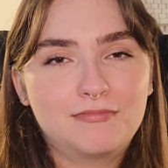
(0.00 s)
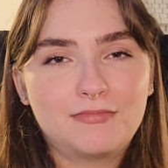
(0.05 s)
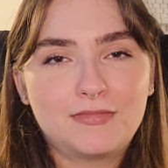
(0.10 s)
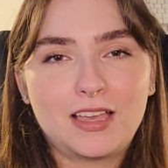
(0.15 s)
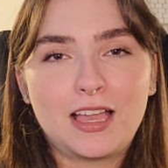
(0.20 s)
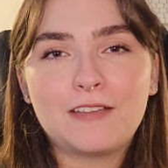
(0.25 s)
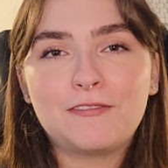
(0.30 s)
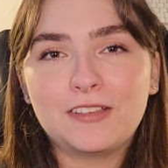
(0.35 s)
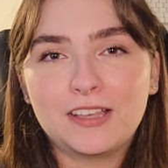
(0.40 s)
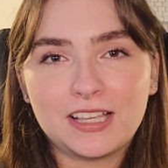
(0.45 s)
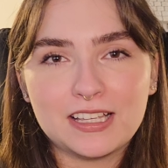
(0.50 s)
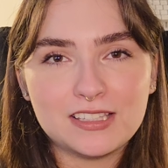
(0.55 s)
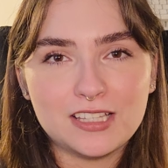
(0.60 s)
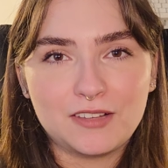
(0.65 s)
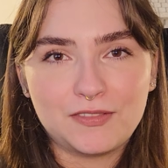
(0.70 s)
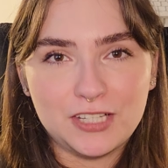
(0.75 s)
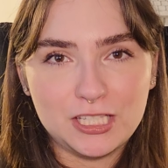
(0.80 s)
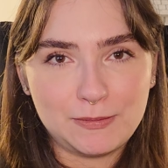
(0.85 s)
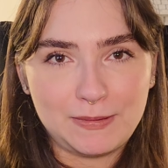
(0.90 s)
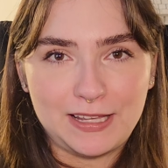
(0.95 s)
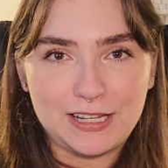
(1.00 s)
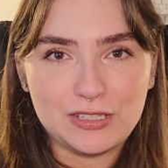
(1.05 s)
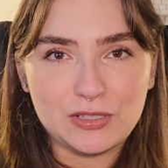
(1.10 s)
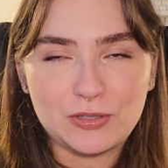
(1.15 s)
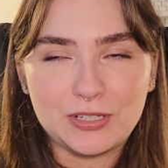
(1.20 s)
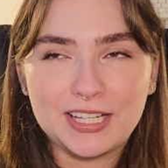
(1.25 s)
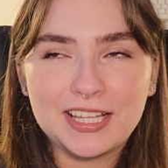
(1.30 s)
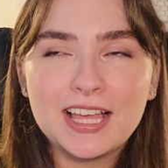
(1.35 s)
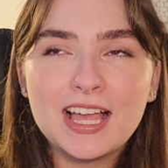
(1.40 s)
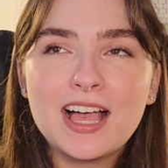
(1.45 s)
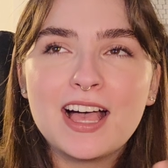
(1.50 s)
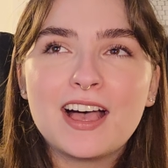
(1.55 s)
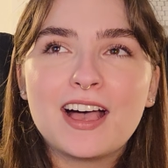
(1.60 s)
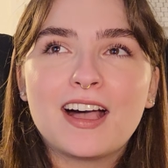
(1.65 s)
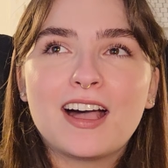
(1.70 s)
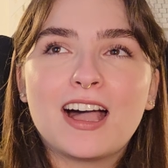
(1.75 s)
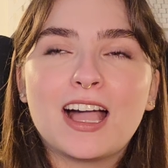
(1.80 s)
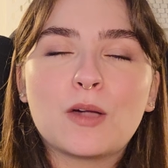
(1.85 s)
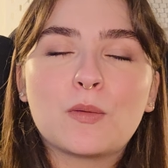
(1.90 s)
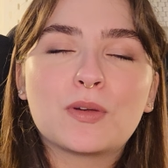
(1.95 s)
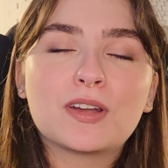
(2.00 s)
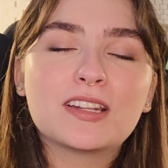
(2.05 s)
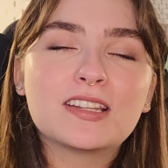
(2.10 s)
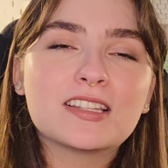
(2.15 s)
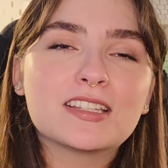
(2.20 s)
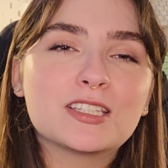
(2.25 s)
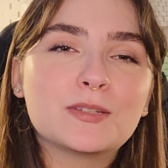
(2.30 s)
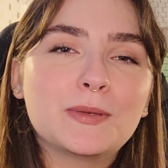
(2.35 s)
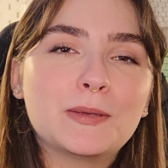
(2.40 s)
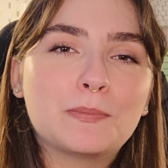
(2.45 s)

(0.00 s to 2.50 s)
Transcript: I feel like is self-explanatory. I wanted it to be